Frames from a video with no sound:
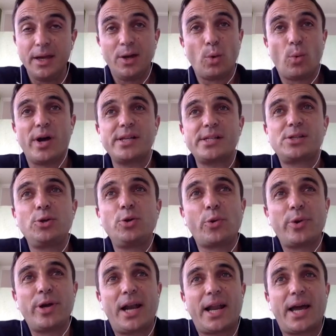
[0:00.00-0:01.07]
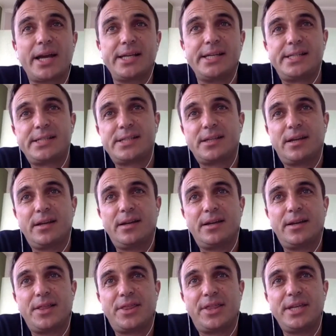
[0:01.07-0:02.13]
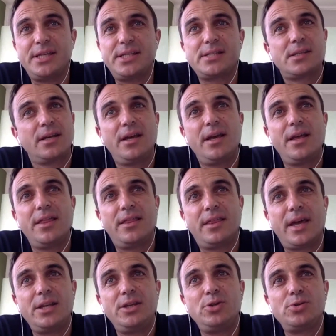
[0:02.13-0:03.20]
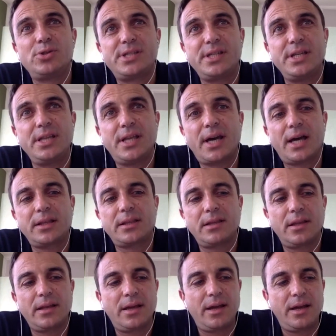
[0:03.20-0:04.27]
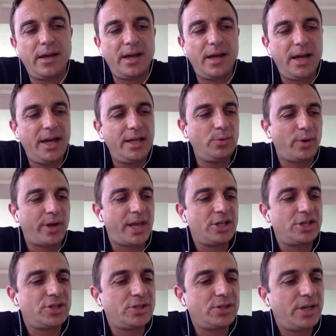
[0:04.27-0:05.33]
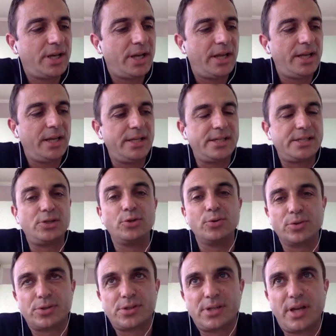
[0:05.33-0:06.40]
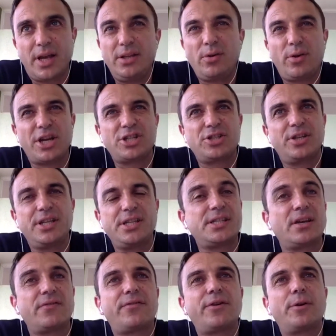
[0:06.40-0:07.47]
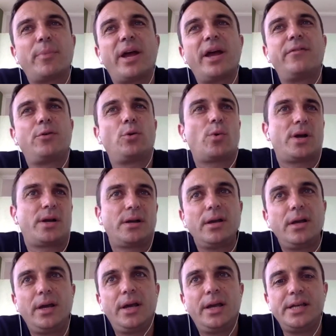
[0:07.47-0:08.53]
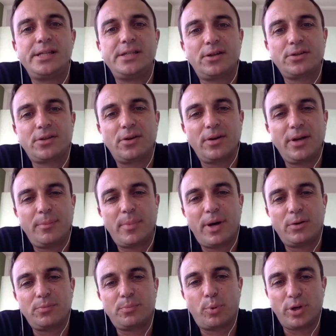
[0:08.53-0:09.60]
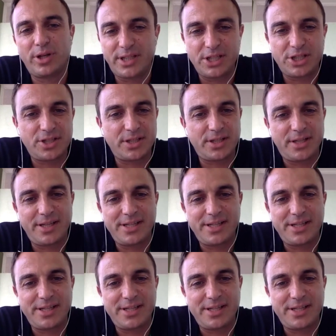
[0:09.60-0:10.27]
Once you realize this, then you see that education is yours. Education is from everyone. It's not about politicians.